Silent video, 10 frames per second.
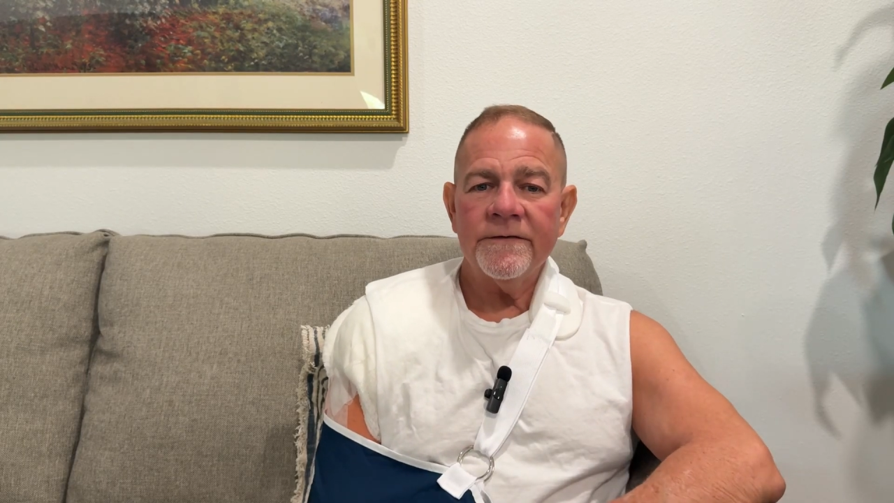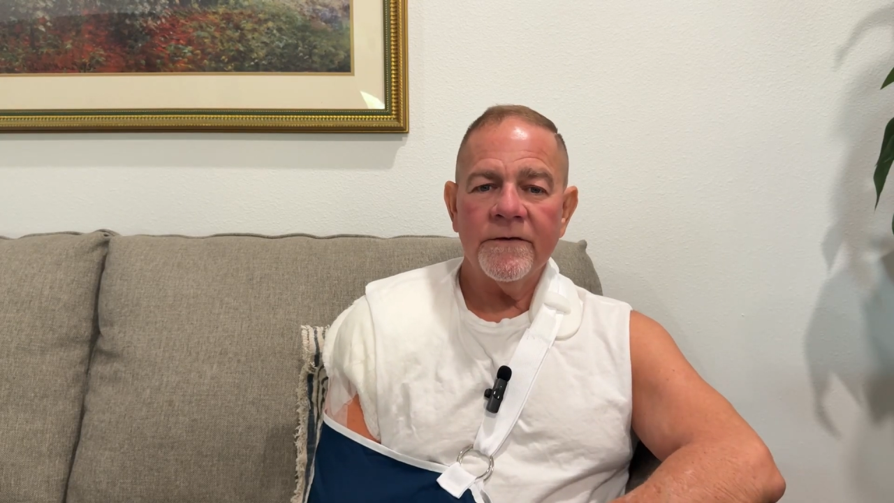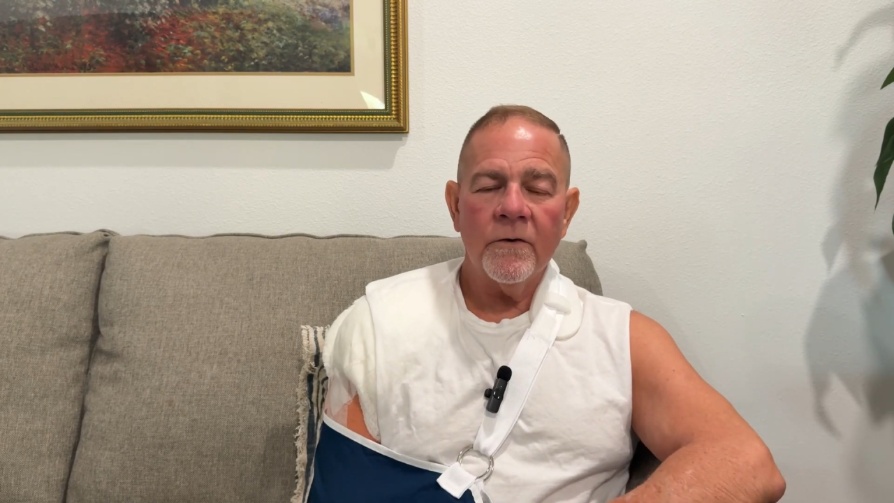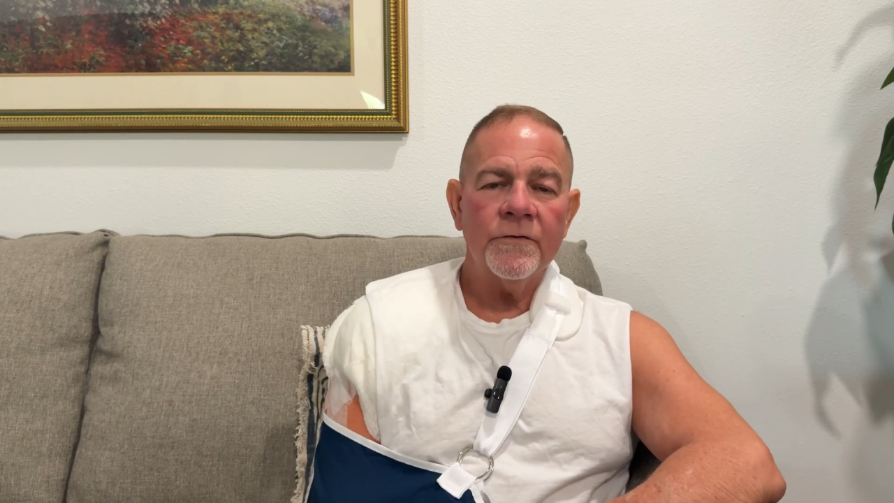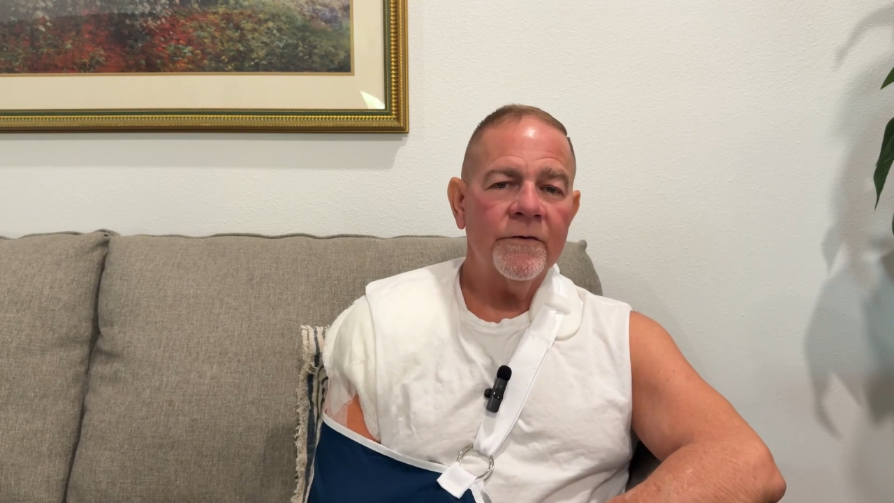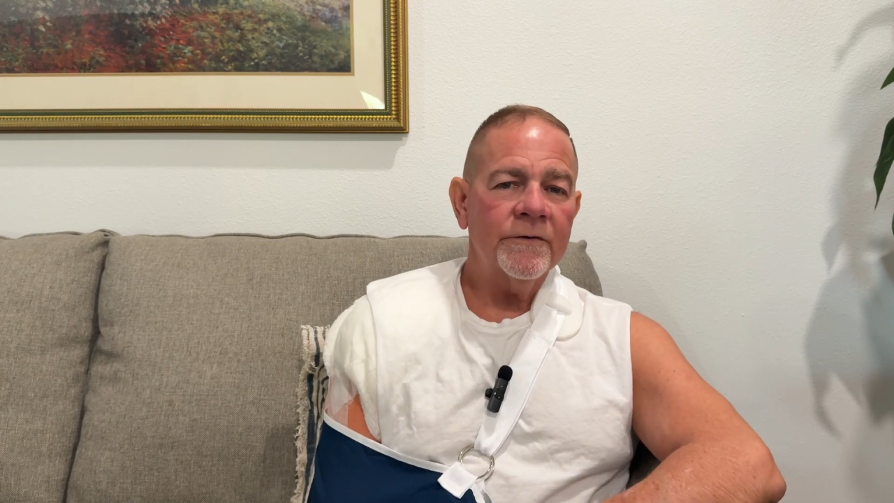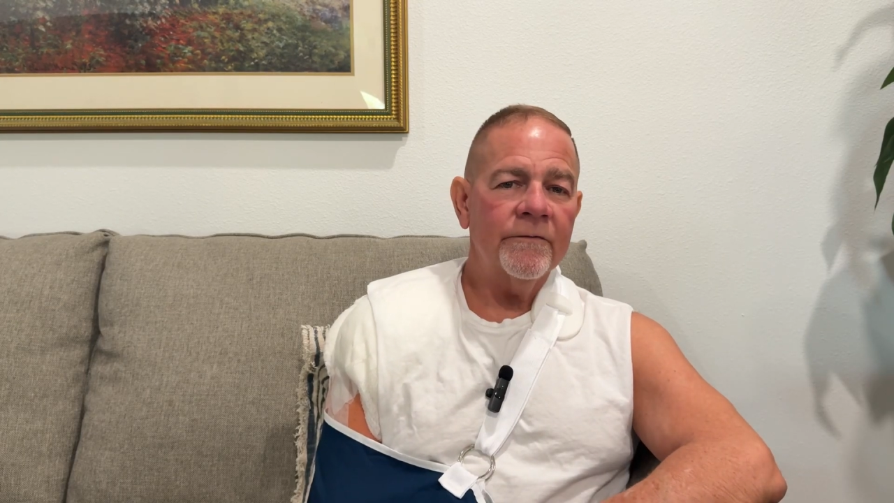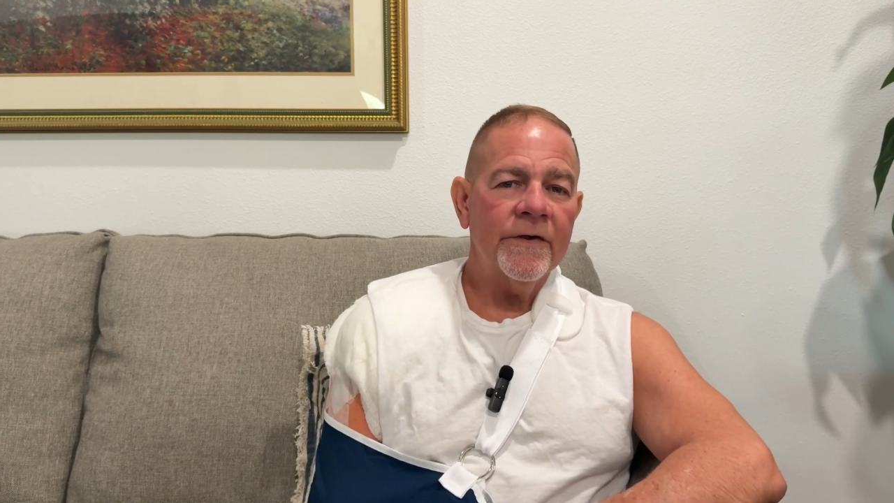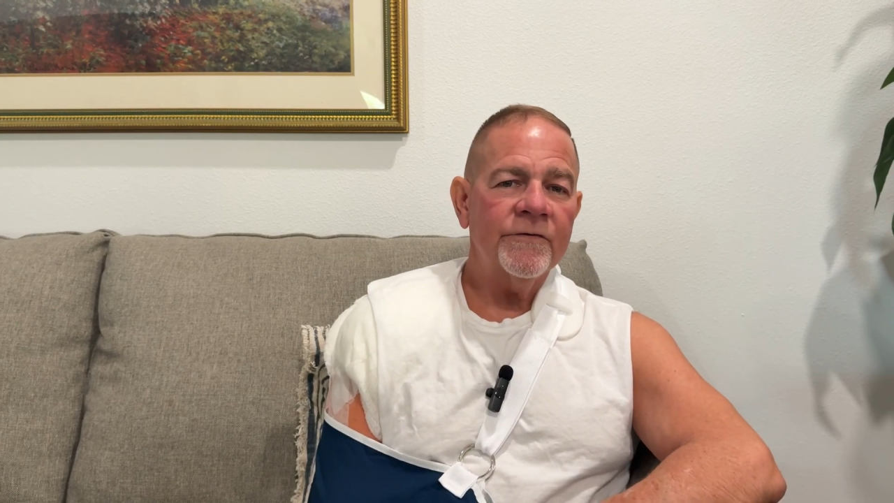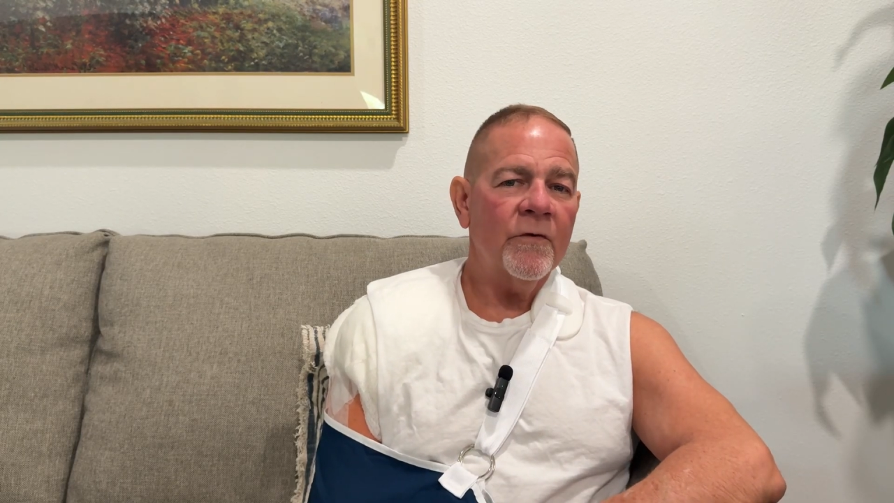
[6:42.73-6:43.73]
as an older
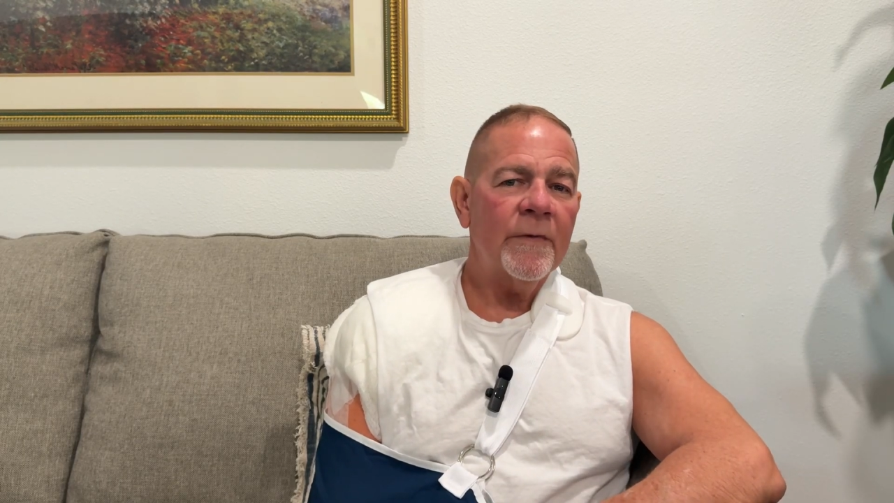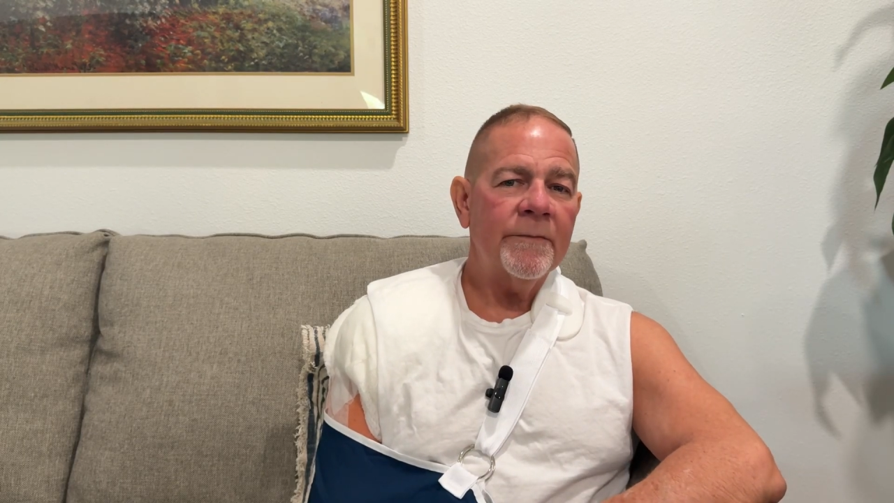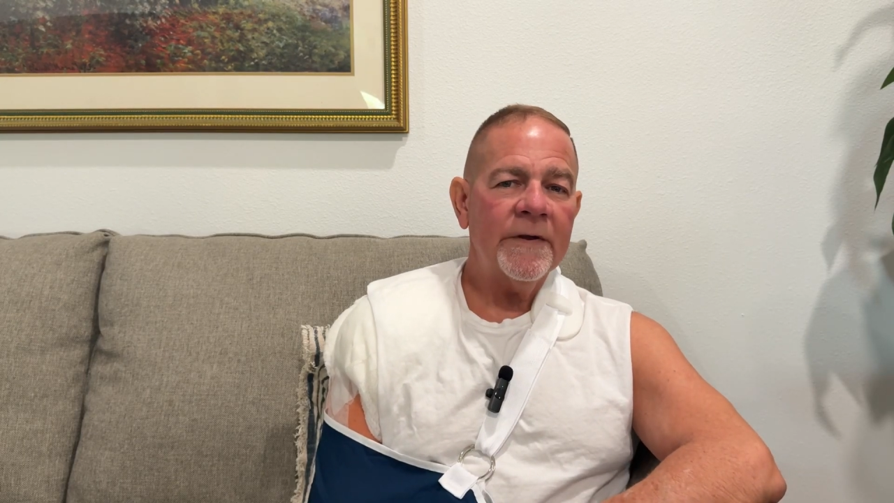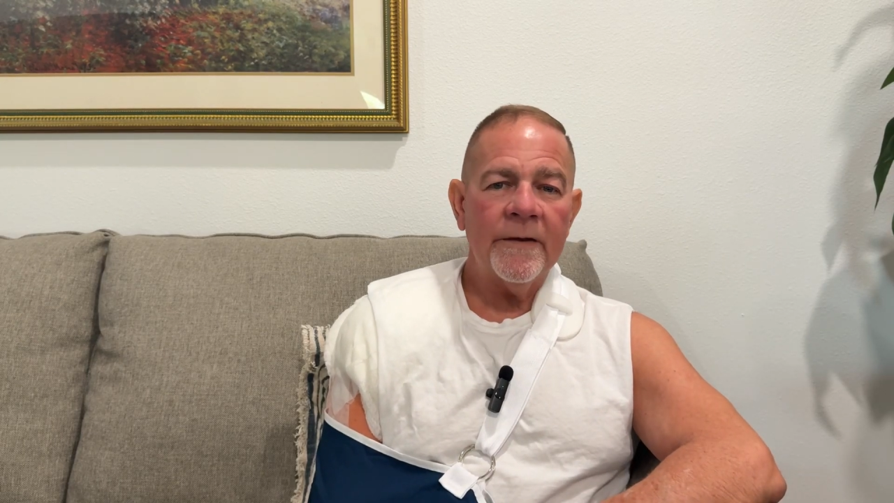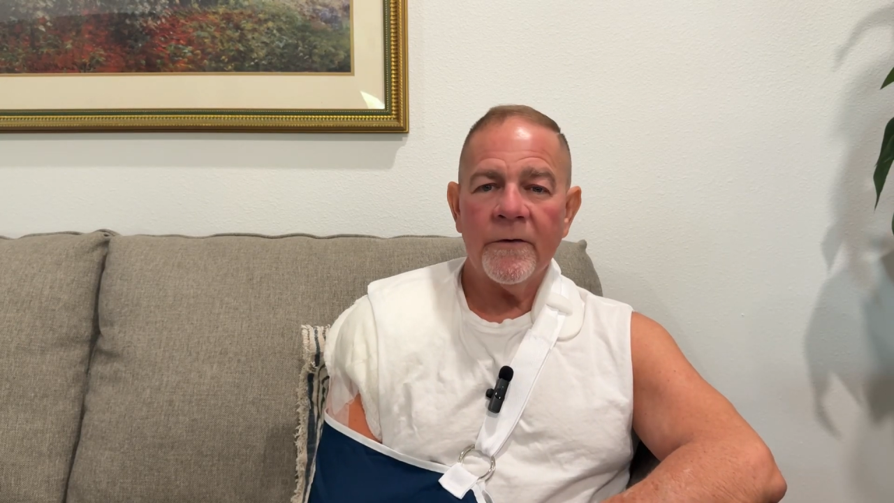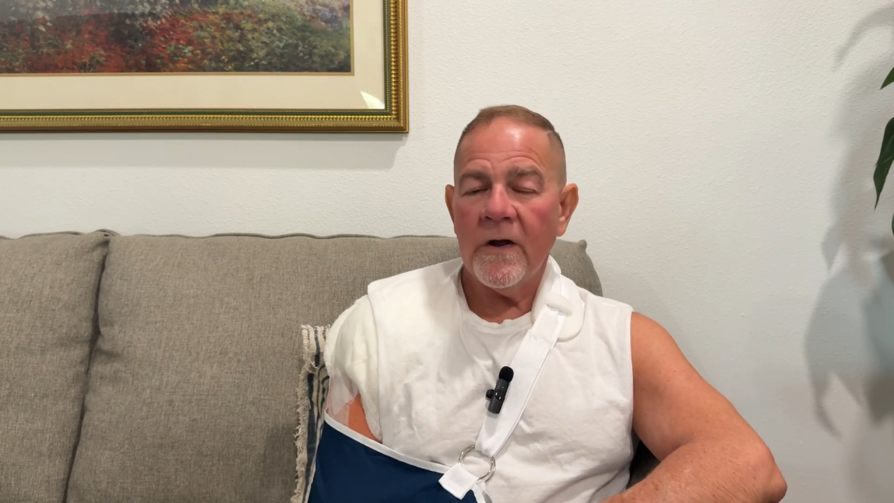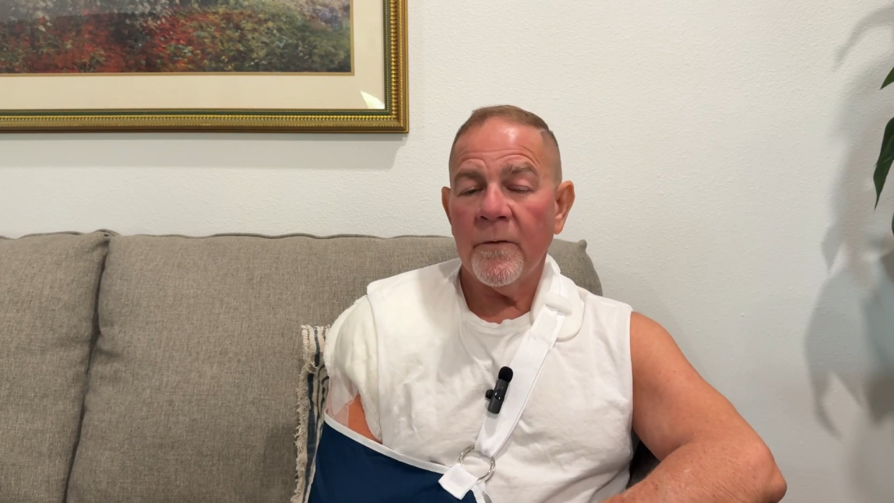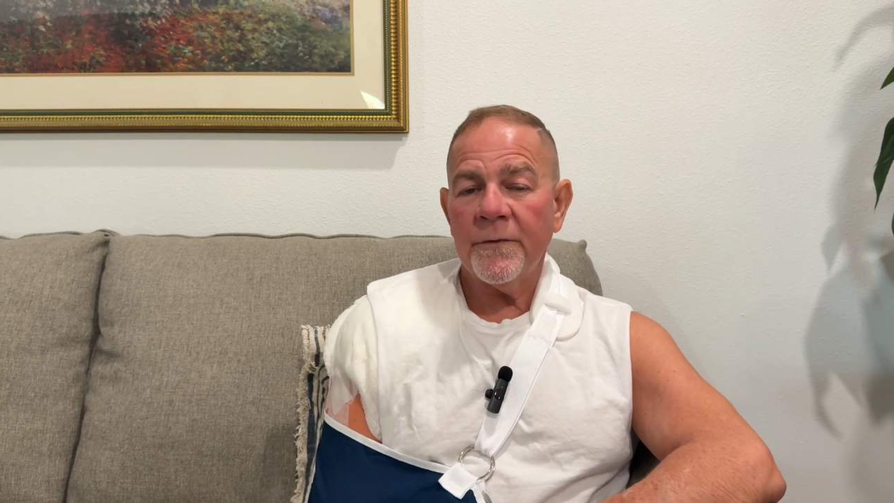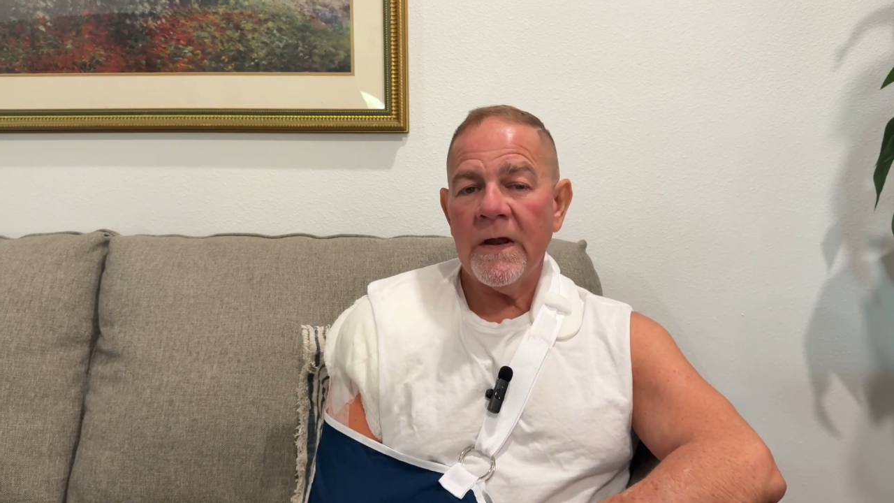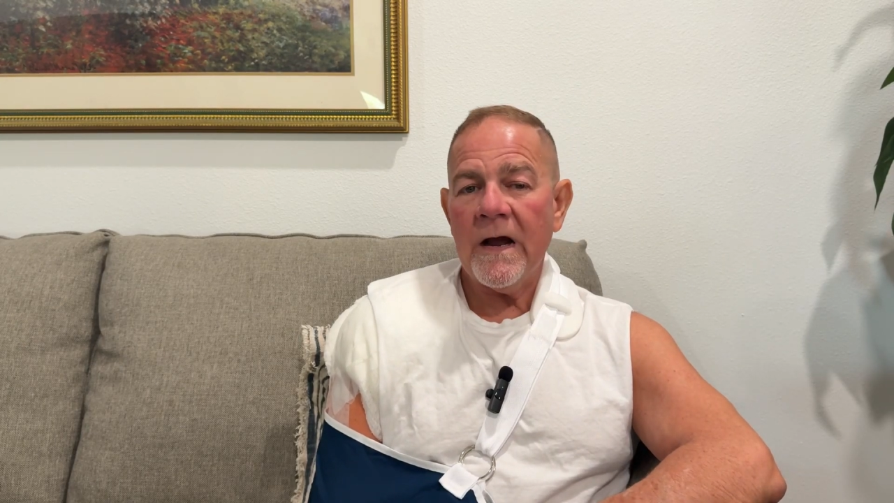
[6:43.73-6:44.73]
individual, might be able to
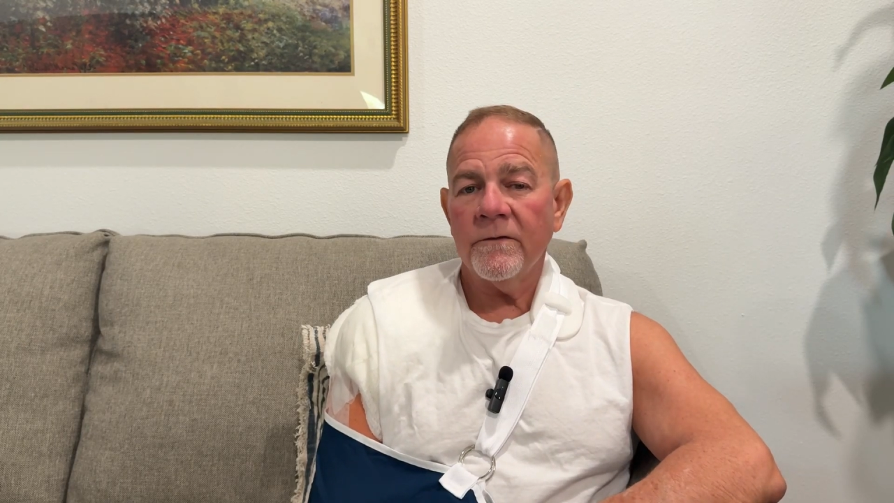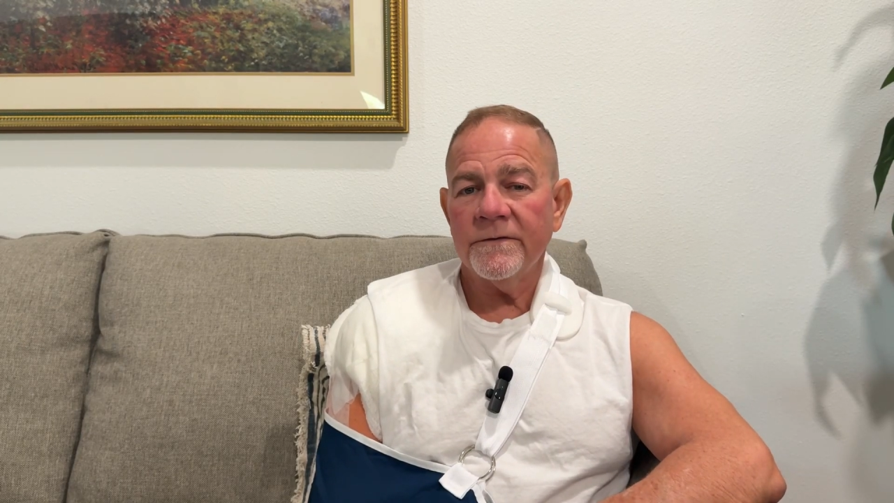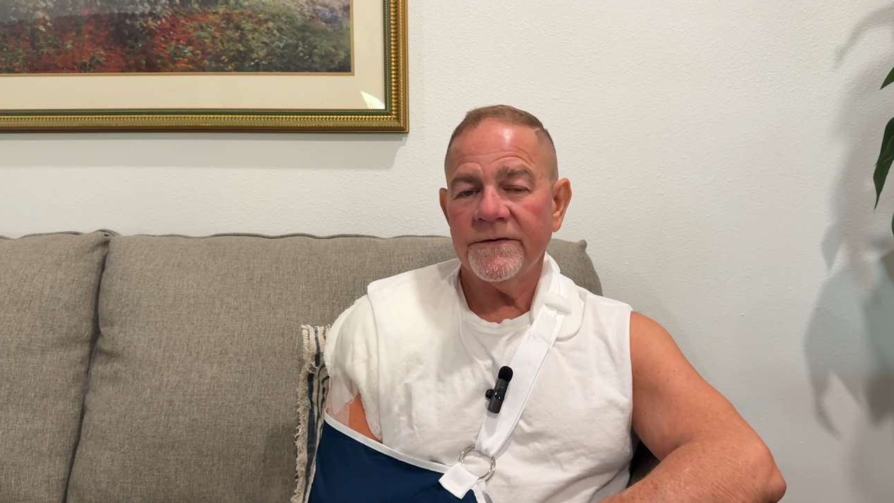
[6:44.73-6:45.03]
help you out